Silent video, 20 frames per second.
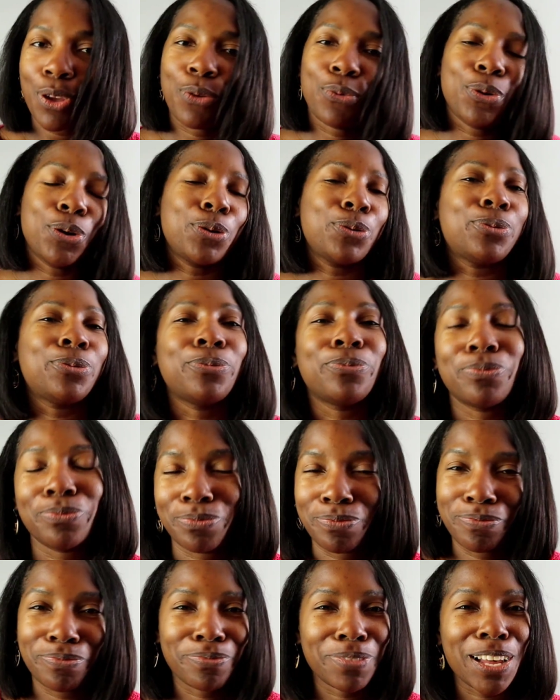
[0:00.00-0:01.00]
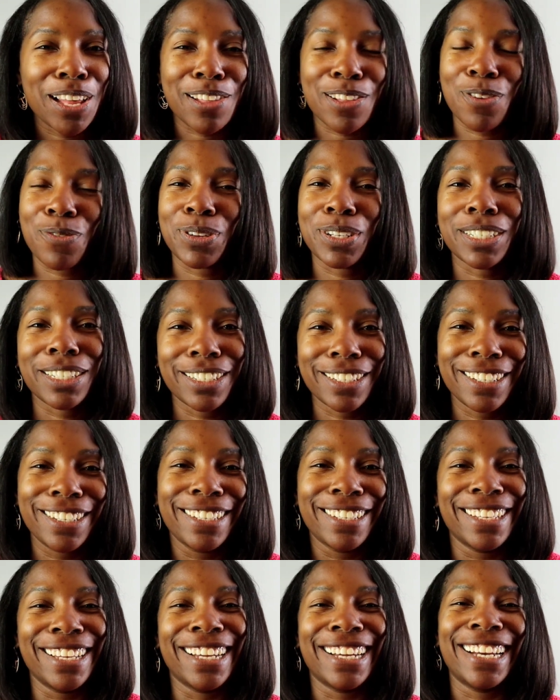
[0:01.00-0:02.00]
woo, it's so good.
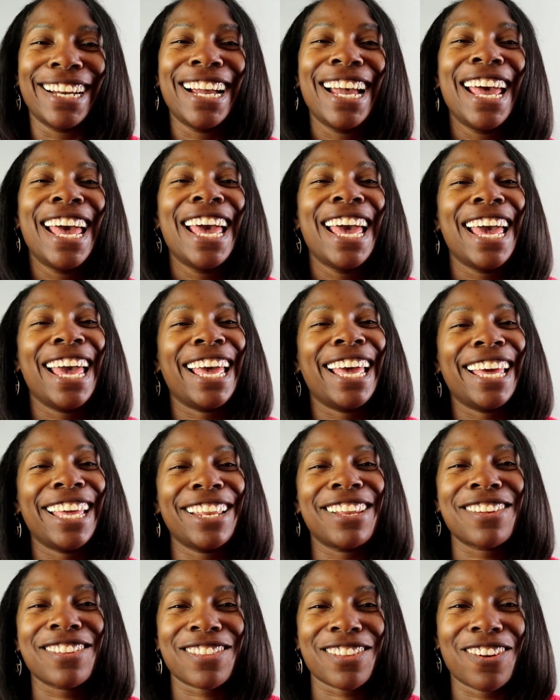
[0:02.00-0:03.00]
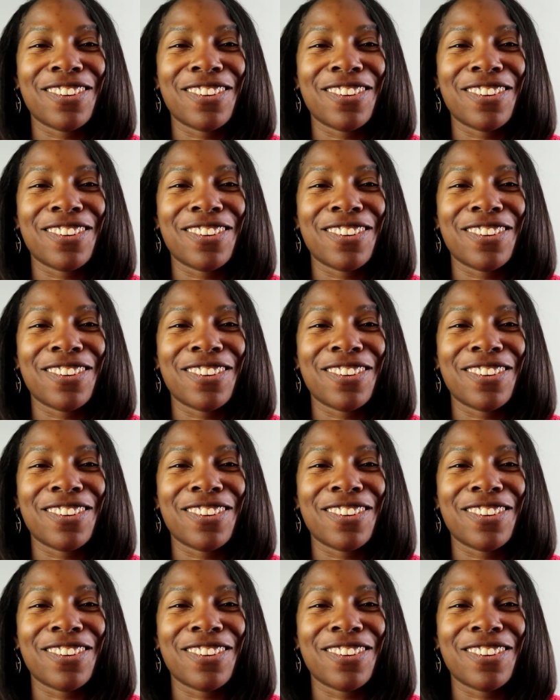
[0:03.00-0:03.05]
It is